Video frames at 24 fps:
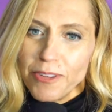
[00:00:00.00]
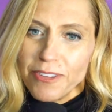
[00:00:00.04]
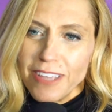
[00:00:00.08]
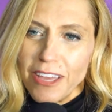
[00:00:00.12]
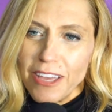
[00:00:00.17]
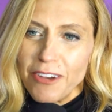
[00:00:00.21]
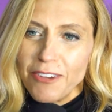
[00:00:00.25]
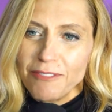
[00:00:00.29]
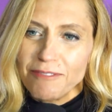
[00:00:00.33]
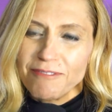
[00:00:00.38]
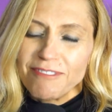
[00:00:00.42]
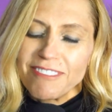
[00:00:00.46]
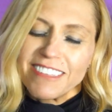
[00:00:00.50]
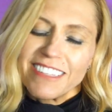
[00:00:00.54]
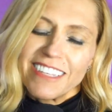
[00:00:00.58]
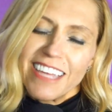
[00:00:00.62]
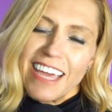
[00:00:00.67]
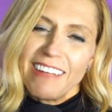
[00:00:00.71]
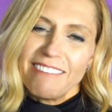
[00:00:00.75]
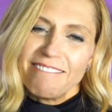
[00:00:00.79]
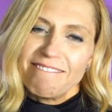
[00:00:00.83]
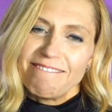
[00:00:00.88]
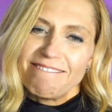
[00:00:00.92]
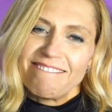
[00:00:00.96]
So
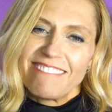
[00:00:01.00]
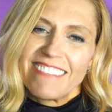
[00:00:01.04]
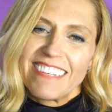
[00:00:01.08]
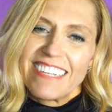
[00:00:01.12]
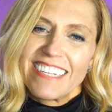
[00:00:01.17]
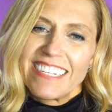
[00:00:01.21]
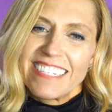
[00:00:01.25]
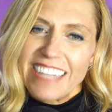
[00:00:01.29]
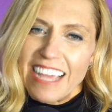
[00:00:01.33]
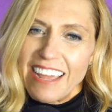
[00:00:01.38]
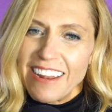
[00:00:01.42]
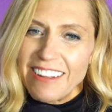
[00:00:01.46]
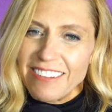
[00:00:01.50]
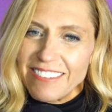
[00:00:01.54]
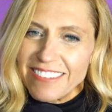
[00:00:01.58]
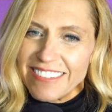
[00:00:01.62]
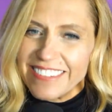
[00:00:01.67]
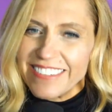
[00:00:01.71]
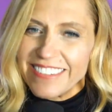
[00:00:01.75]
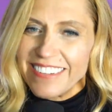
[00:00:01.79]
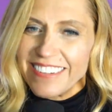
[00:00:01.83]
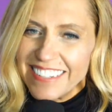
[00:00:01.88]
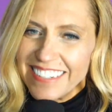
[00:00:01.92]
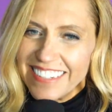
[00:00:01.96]
yeah, shout out to
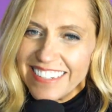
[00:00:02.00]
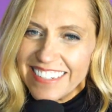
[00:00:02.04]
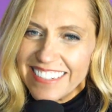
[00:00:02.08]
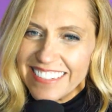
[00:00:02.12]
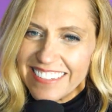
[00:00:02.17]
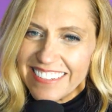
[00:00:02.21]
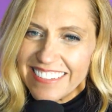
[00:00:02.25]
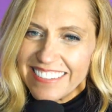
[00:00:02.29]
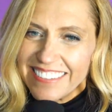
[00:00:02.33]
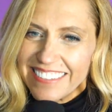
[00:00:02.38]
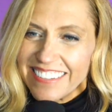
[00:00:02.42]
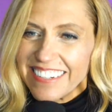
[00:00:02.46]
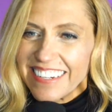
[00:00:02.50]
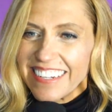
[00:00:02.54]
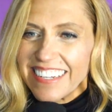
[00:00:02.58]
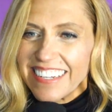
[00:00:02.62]
Sean and Sonja.